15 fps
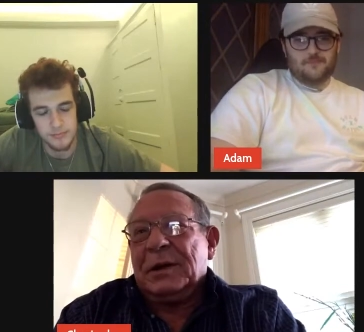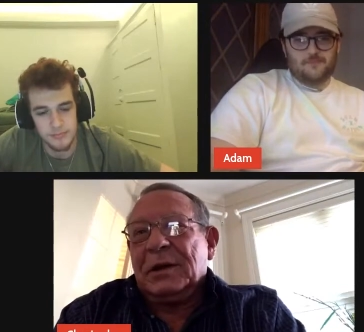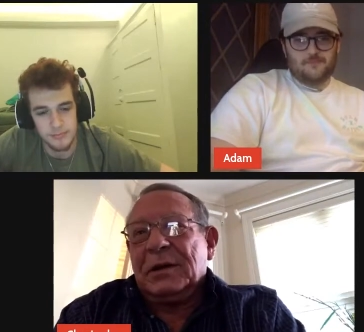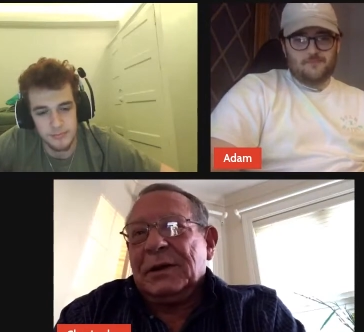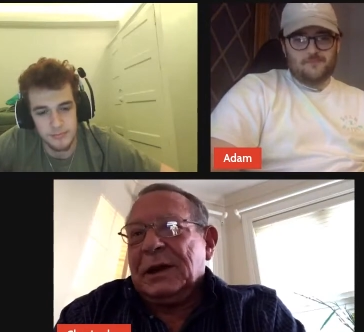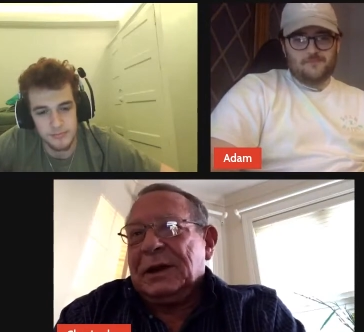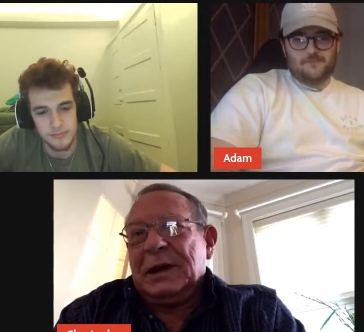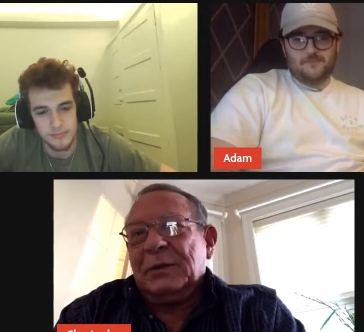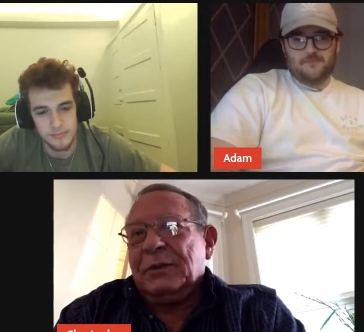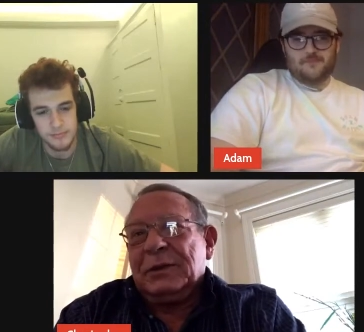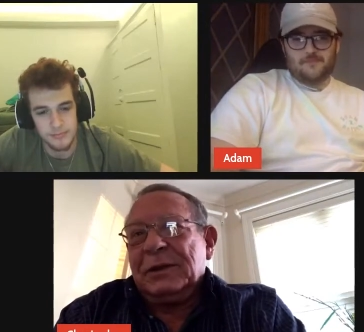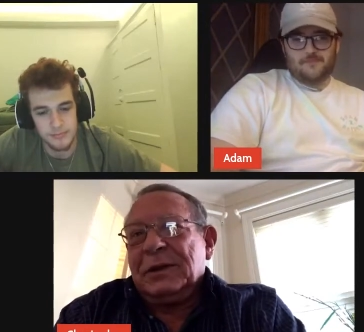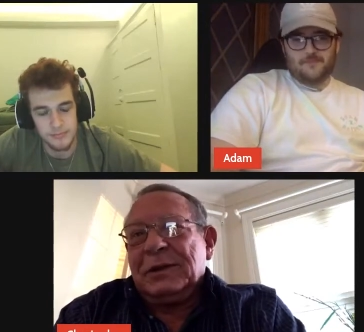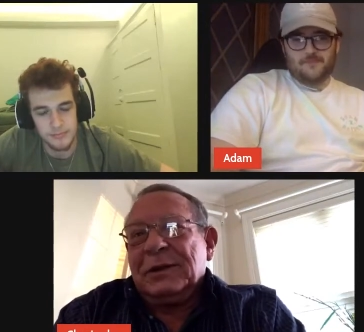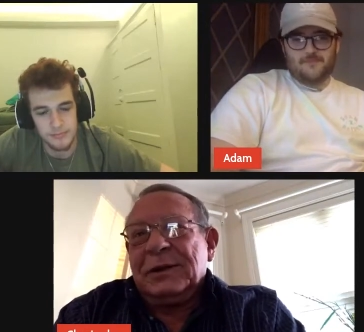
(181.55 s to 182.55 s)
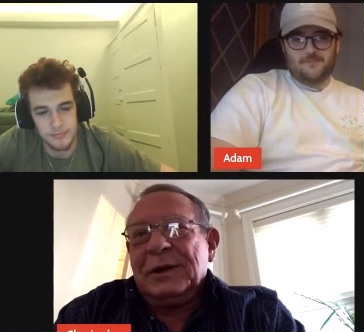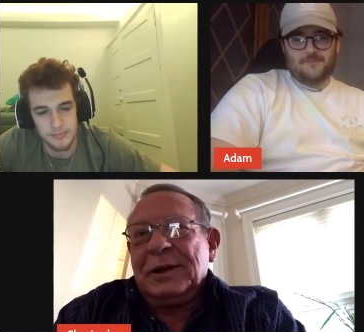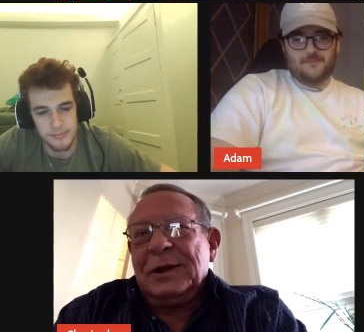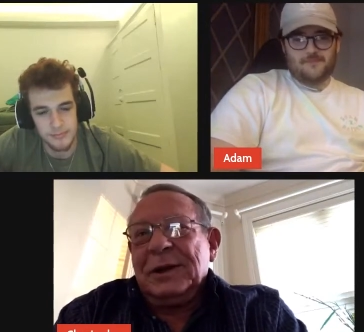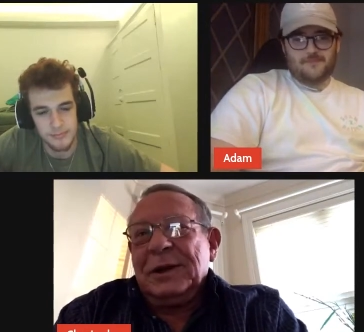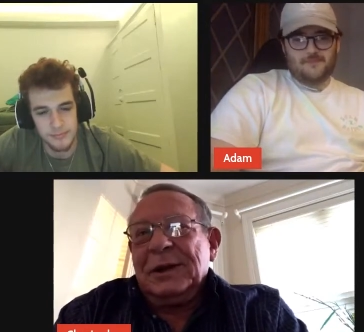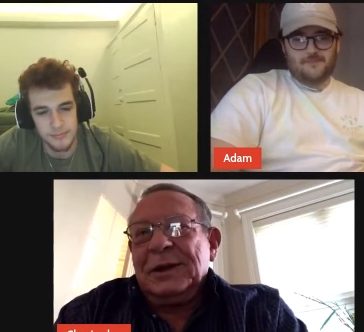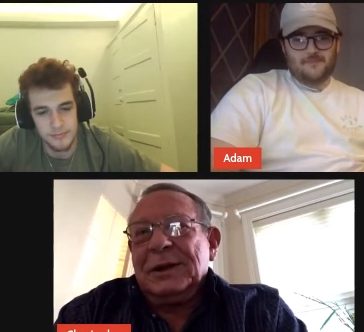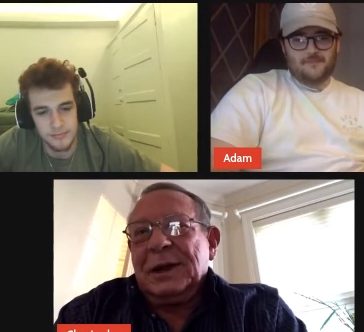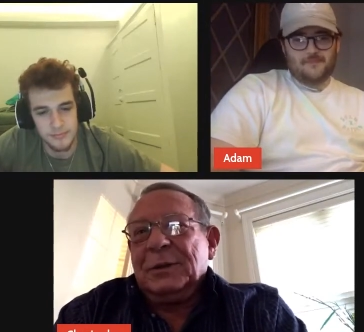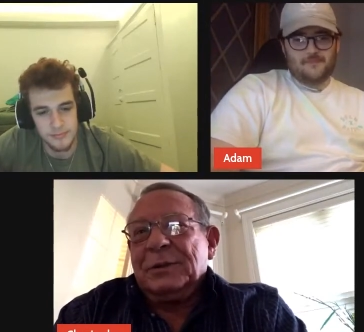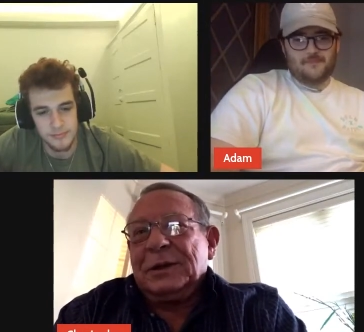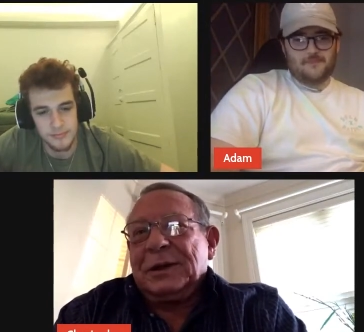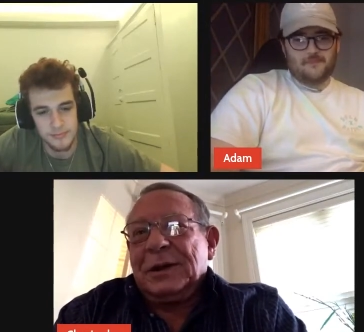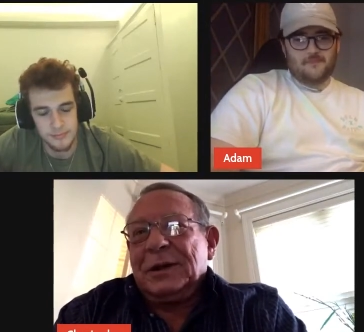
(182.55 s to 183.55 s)
Speaker 1: all that, they wouldn't have, they
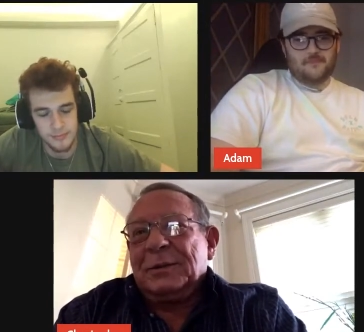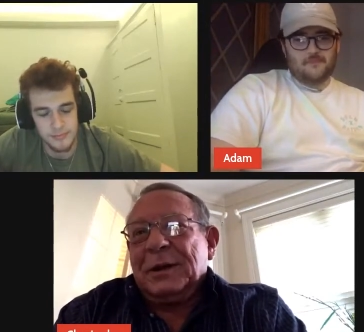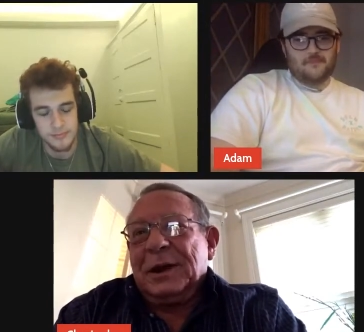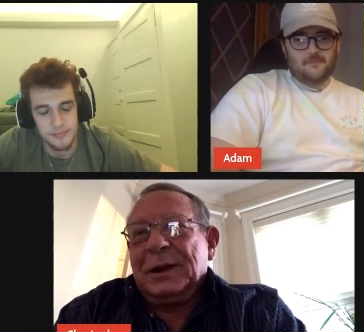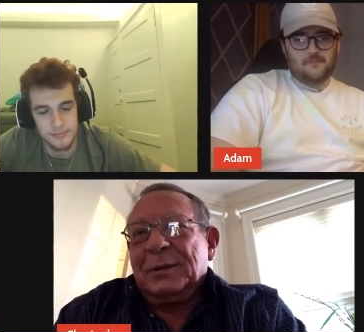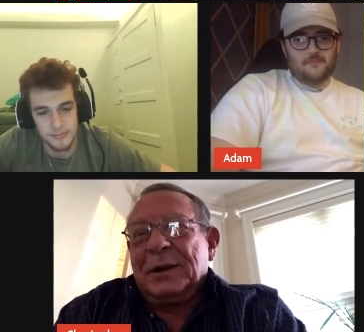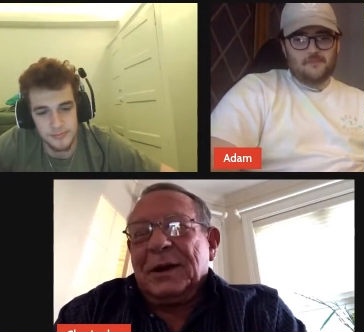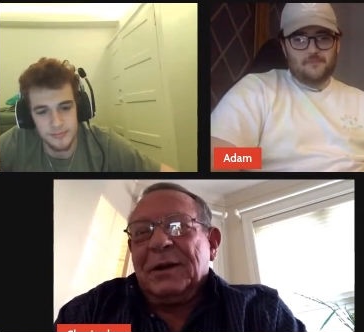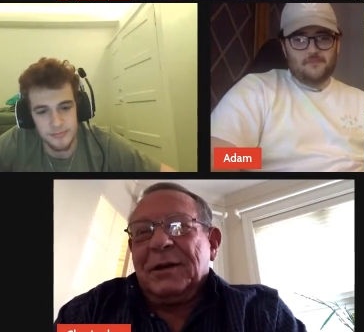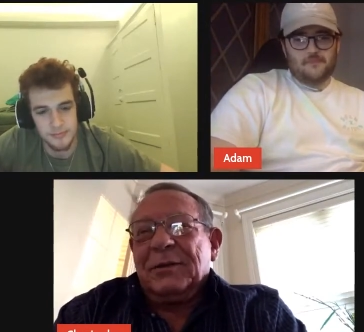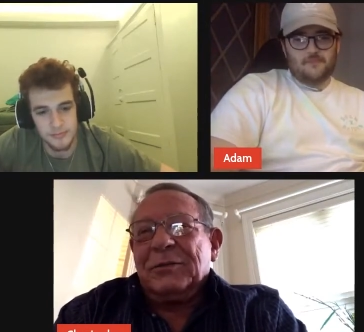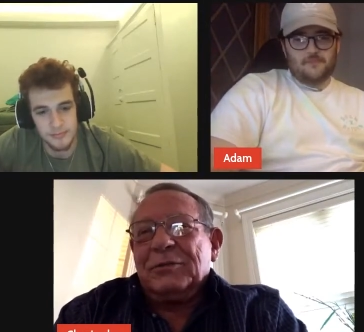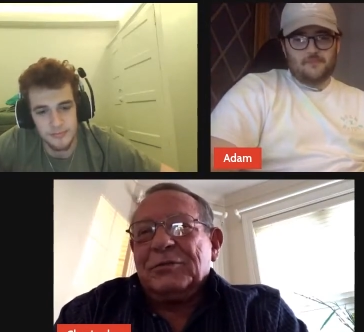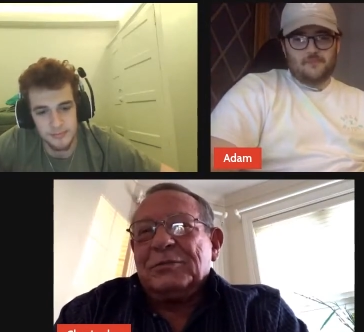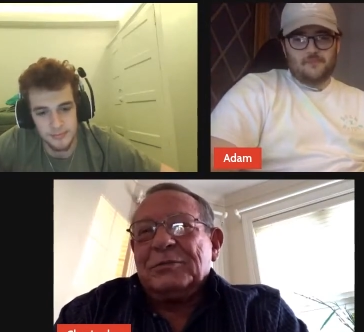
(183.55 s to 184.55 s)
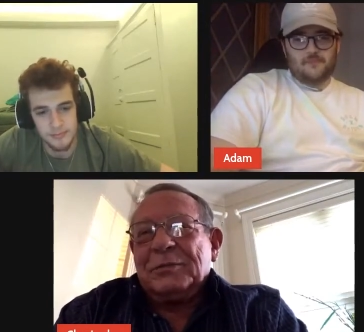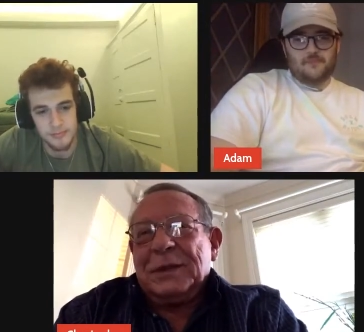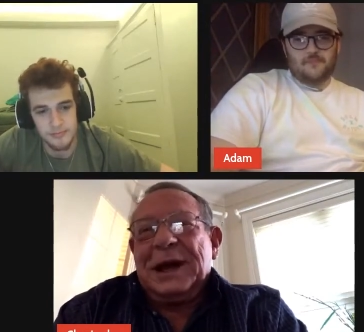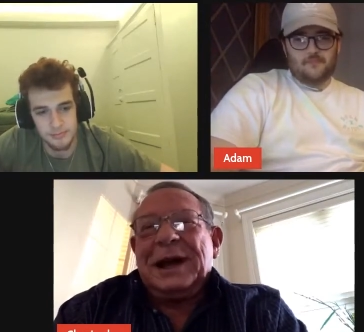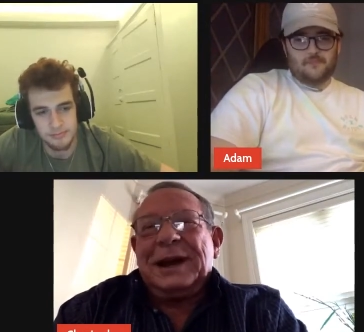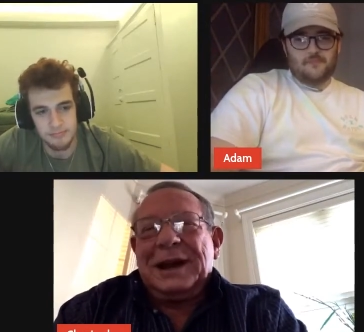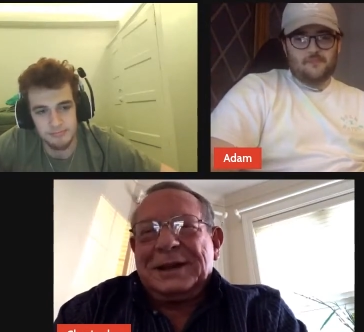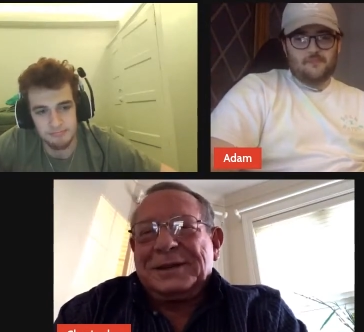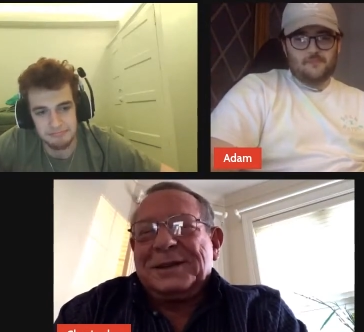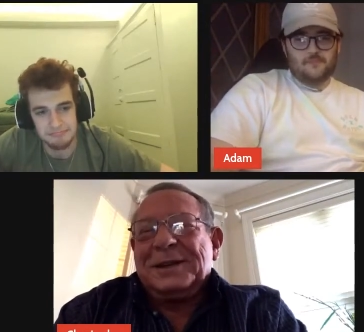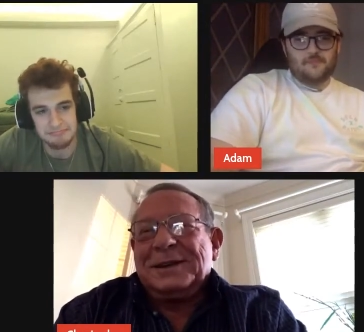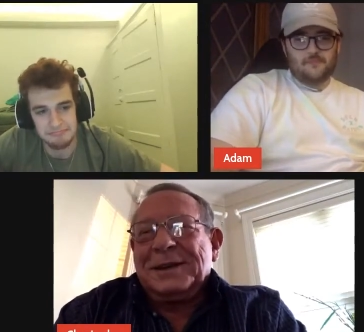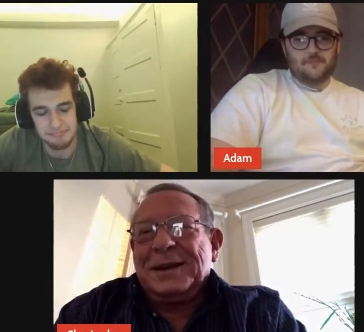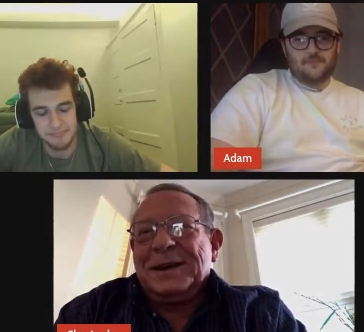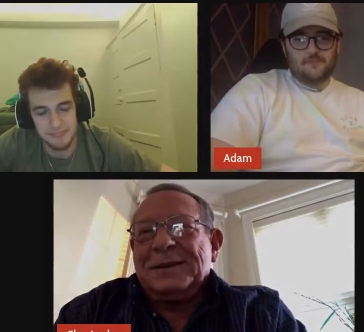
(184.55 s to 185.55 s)
wouldn't care about him at all. I like
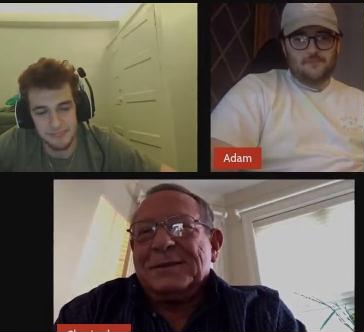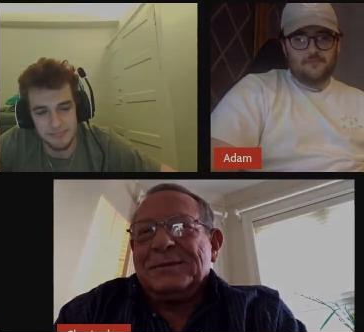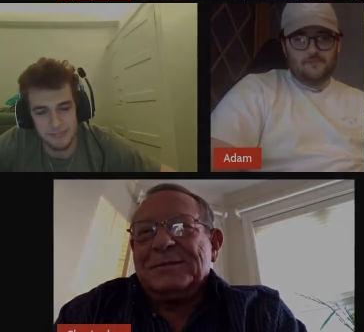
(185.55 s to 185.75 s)
seeing that